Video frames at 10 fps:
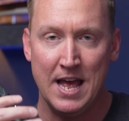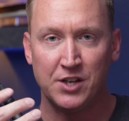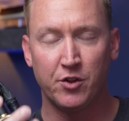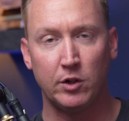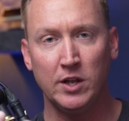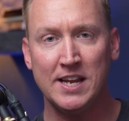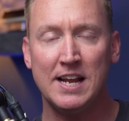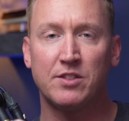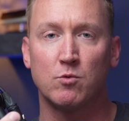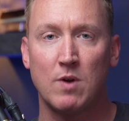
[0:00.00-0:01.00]
So they're looking
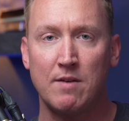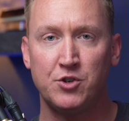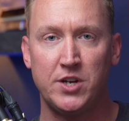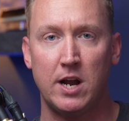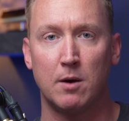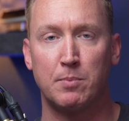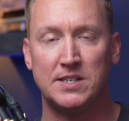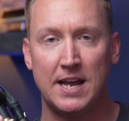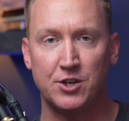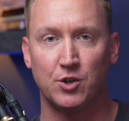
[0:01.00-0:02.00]
at the rev share
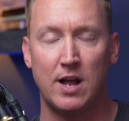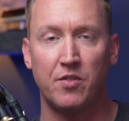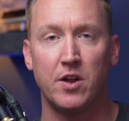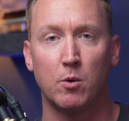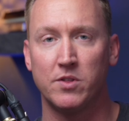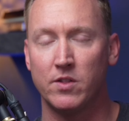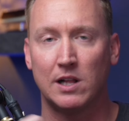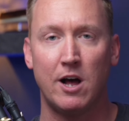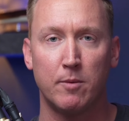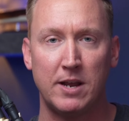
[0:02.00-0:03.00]
potential out there within the
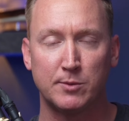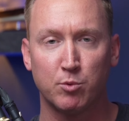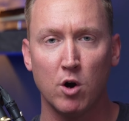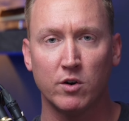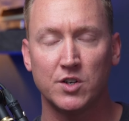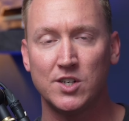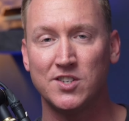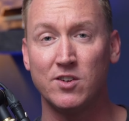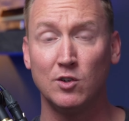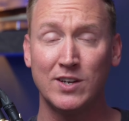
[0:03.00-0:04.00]
cloud based brokerages,
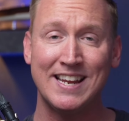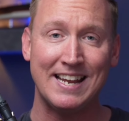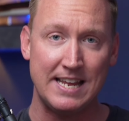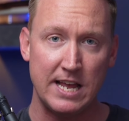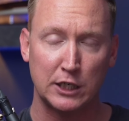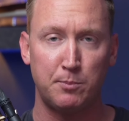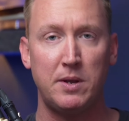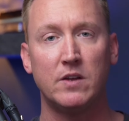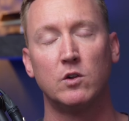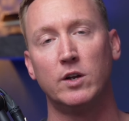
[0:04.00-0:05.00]
and they're looking at
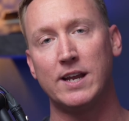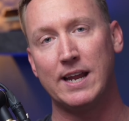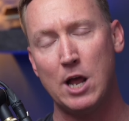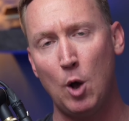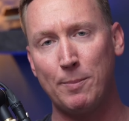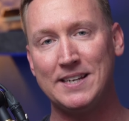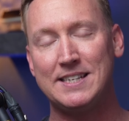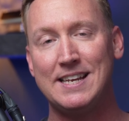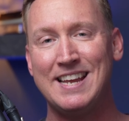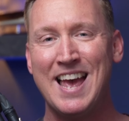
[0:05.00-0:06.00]
EXP and they're looking at
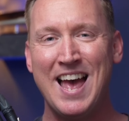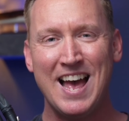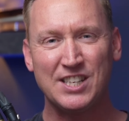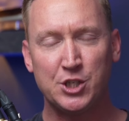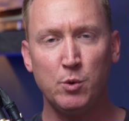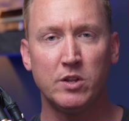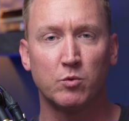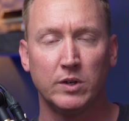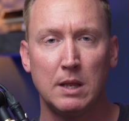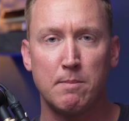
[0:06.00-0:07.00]
LPT as two of the
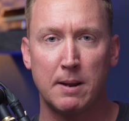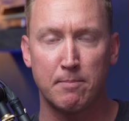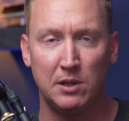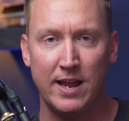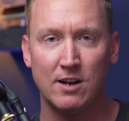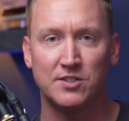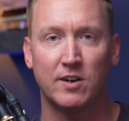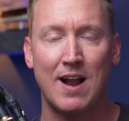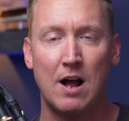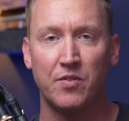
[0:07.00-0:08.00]
really big players that
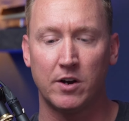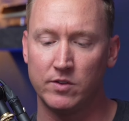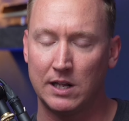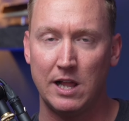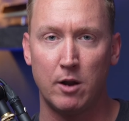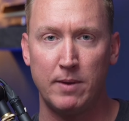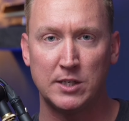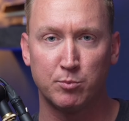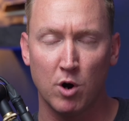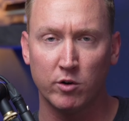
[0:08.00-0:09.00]
are out there in the cloud
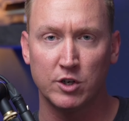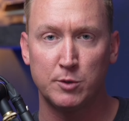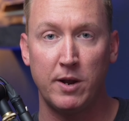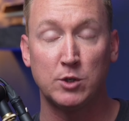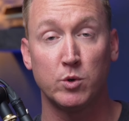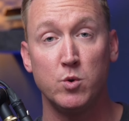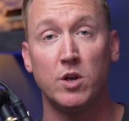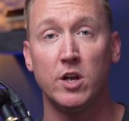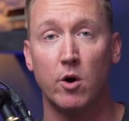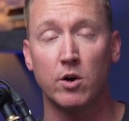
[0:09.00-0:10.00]
based brokerage space where you
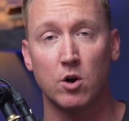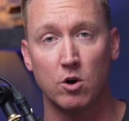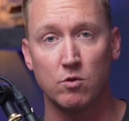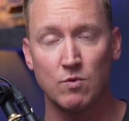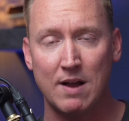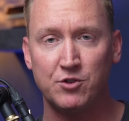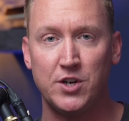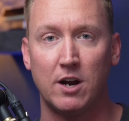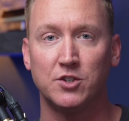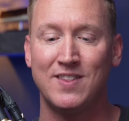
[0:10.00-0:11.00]
can go to earn rev
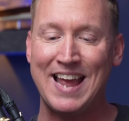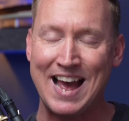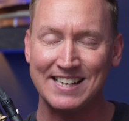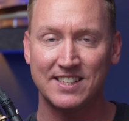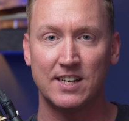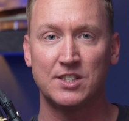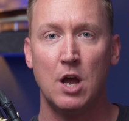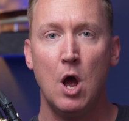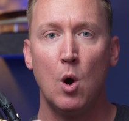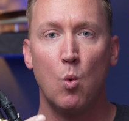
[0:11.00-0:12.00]
share. So they ask us,
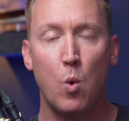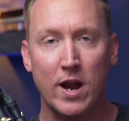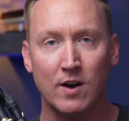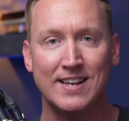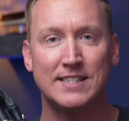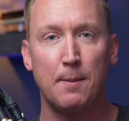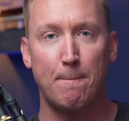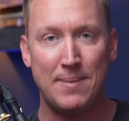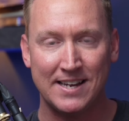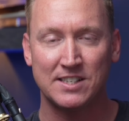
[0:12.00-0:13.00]
where is the
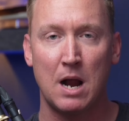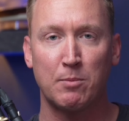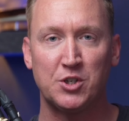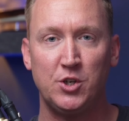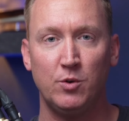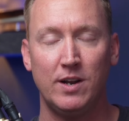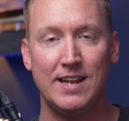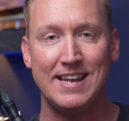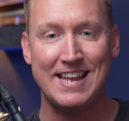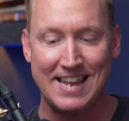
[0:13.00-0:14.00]
best
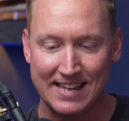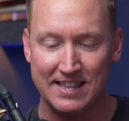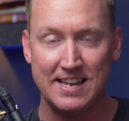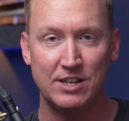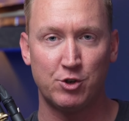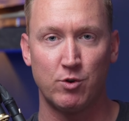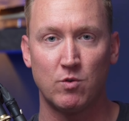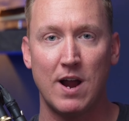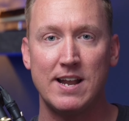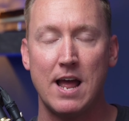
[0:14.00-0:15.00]
opportunity in the industry
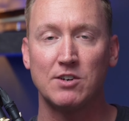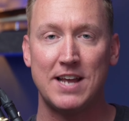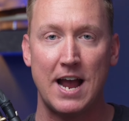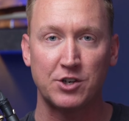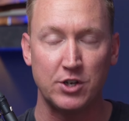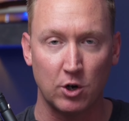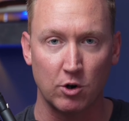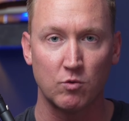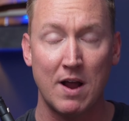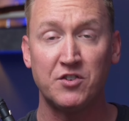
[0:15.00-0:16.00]
right now to actually
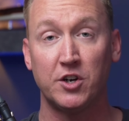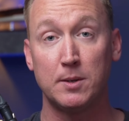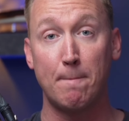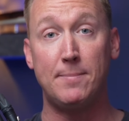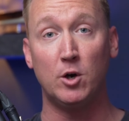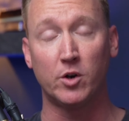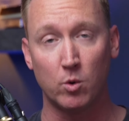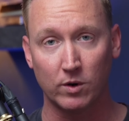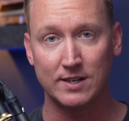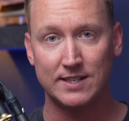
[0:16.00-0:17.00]
earn rev share, to build an
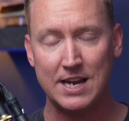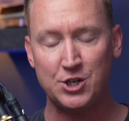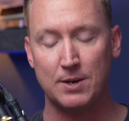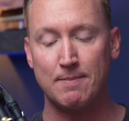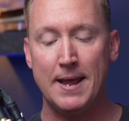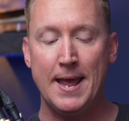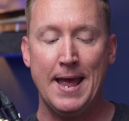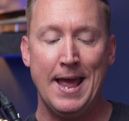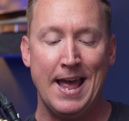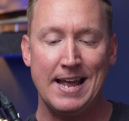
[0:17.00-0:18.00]
organization?
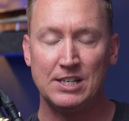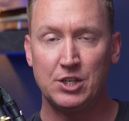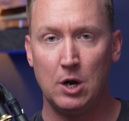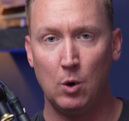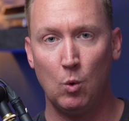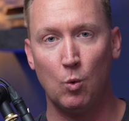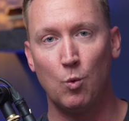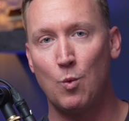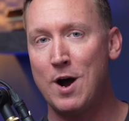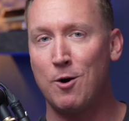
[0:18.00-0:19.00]
And so
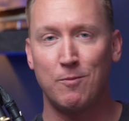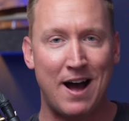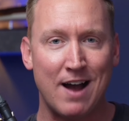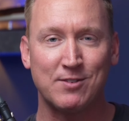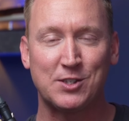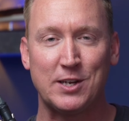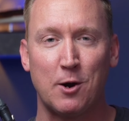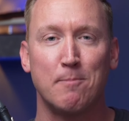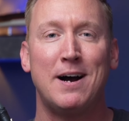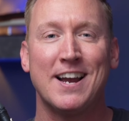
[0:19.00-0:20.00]
while obviously
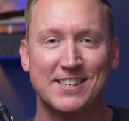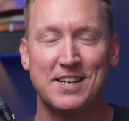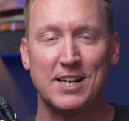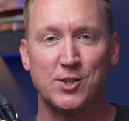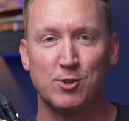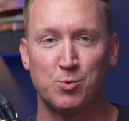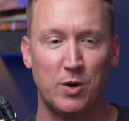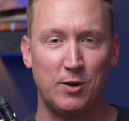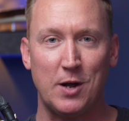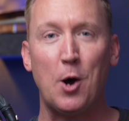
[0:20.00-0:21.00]
our biased answer is,
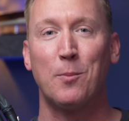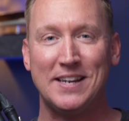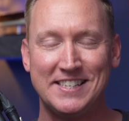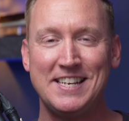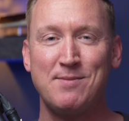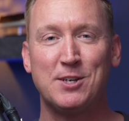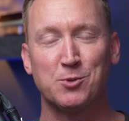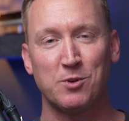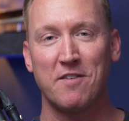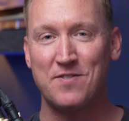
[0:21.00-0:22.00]
well, LPT, because
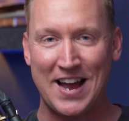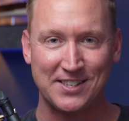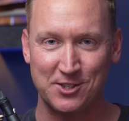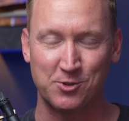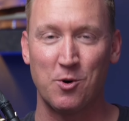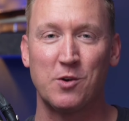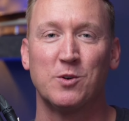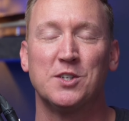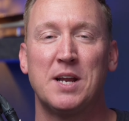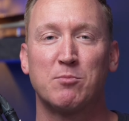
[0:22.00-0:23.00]
we're the fastest growing
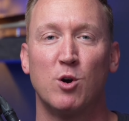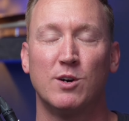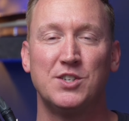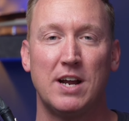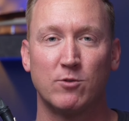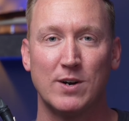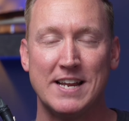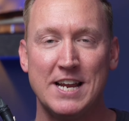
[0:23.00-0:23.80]
real estate brokerage ever in